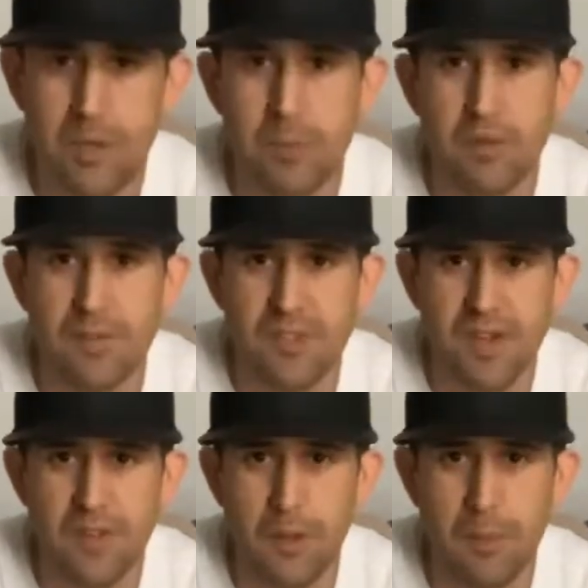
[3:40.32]
being my first
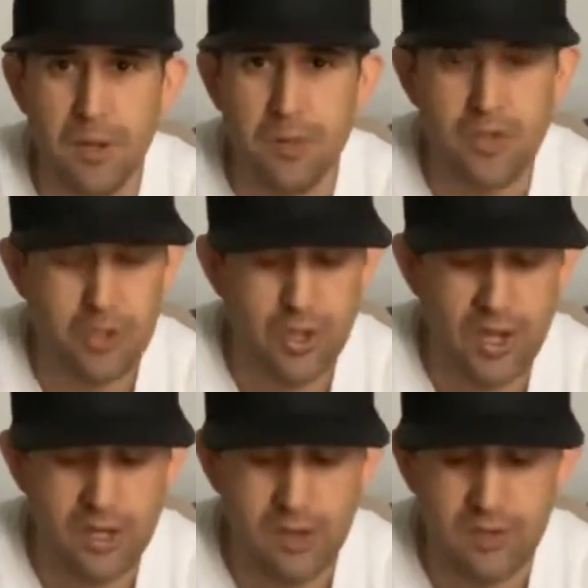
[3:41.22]
half Ironman, wasn't sure
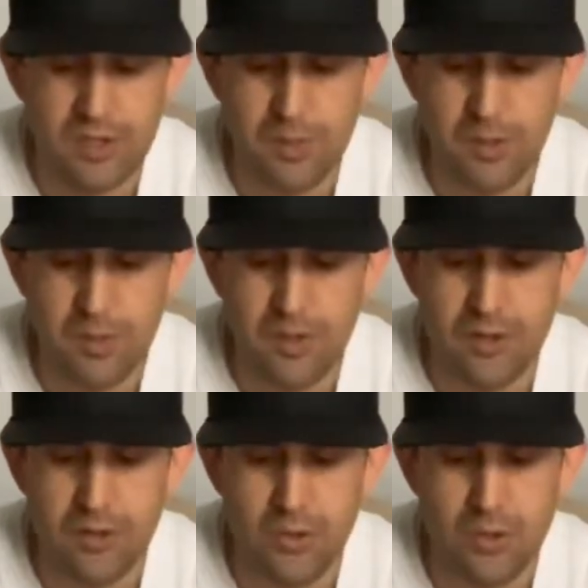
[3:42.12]
how deep I
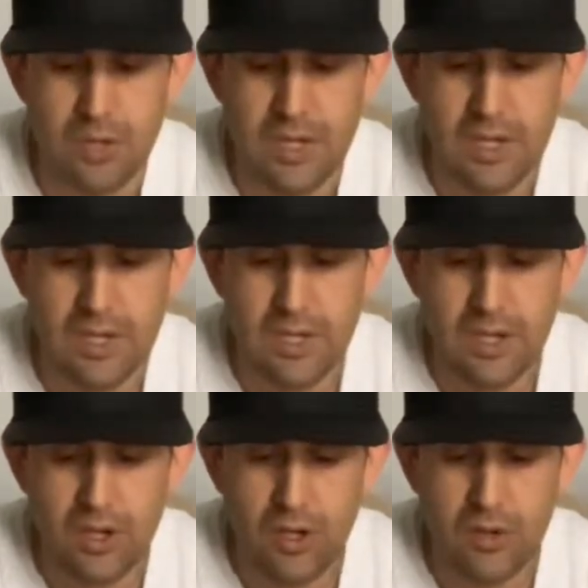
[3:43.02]
wanted to
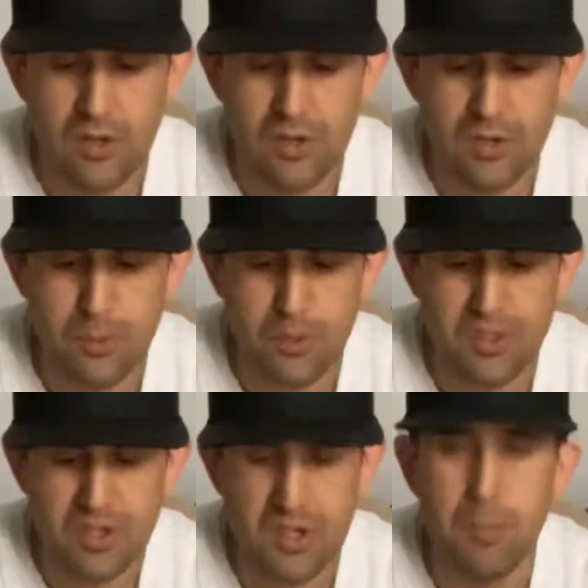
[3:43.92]
go into
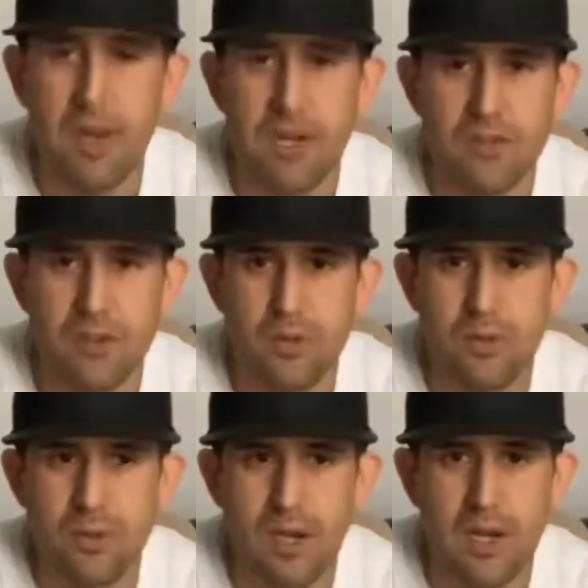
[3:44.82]
purchasing a bike,
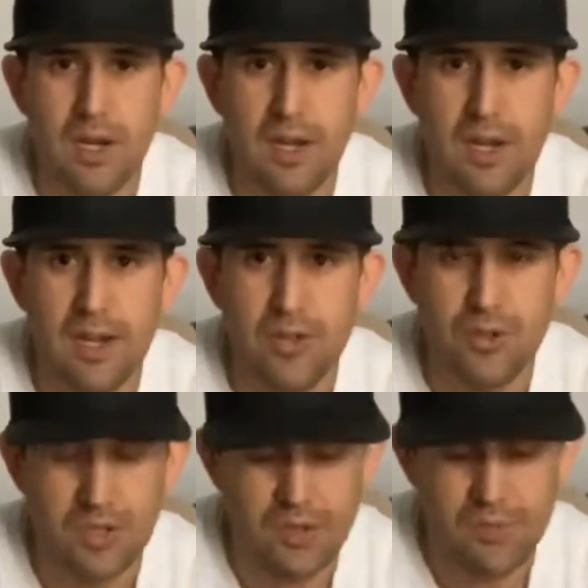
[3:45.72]
so I got an
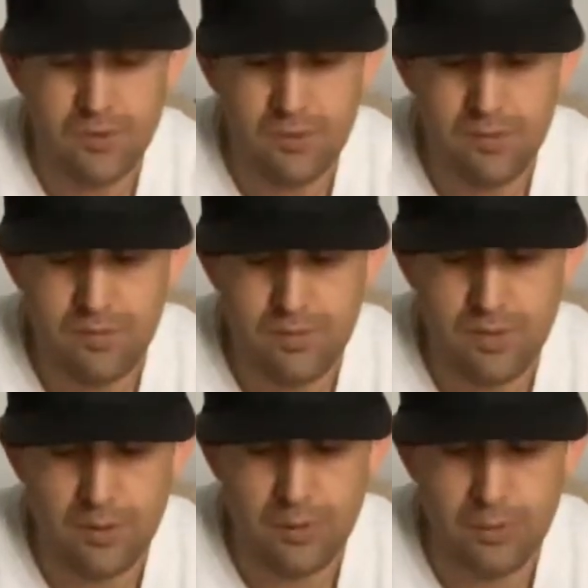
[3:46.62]
entry level,
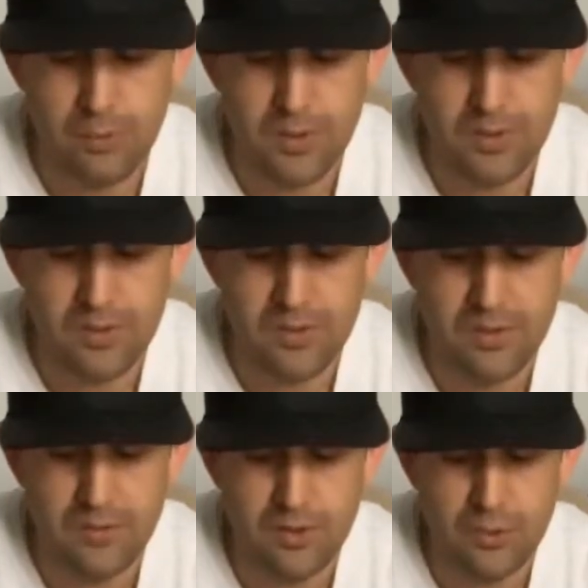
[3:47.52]
but
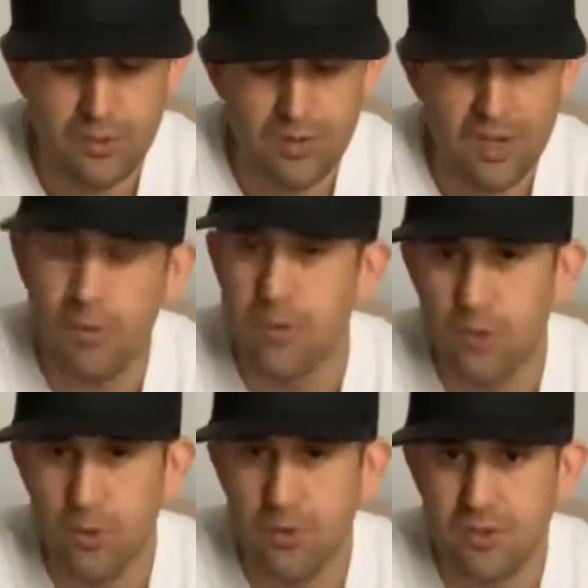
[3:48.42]
first one that I was
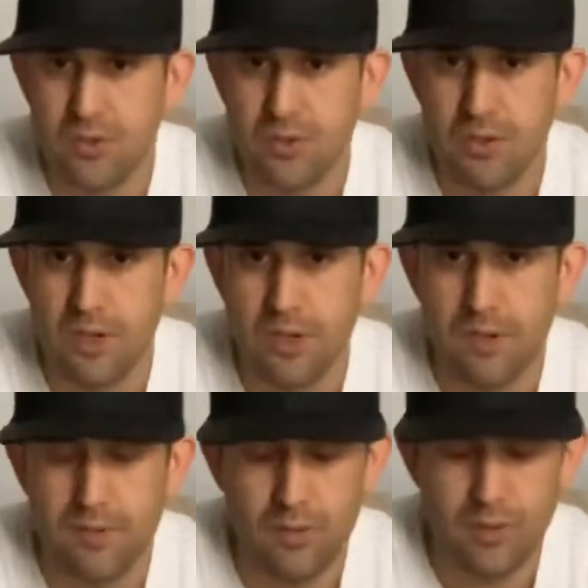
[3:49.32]
told was
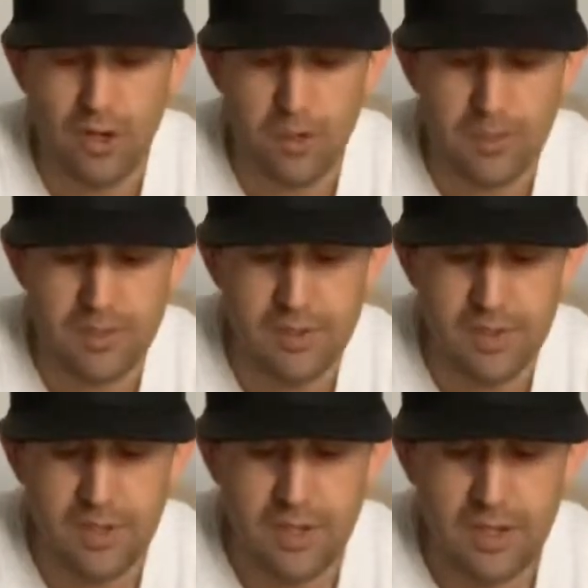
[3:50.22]
a full carbon
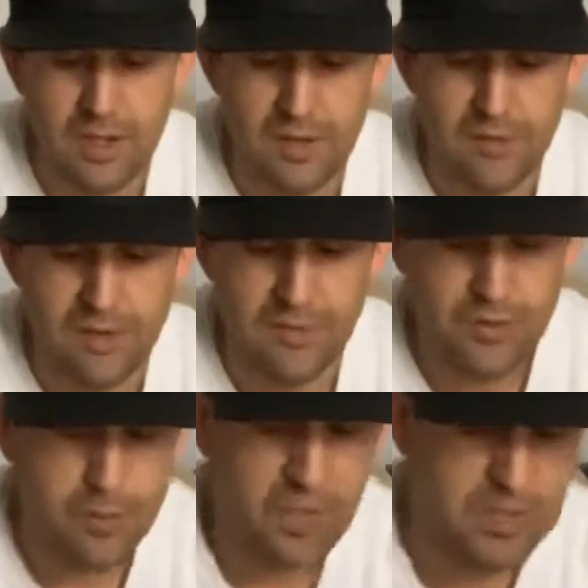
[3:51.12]

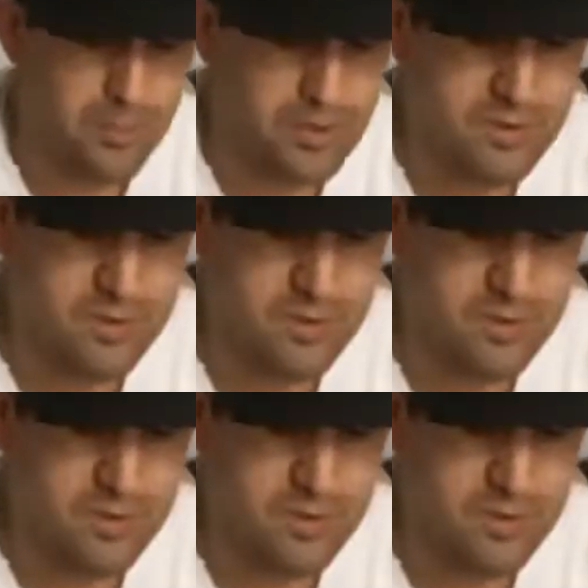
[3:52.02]
for the price point,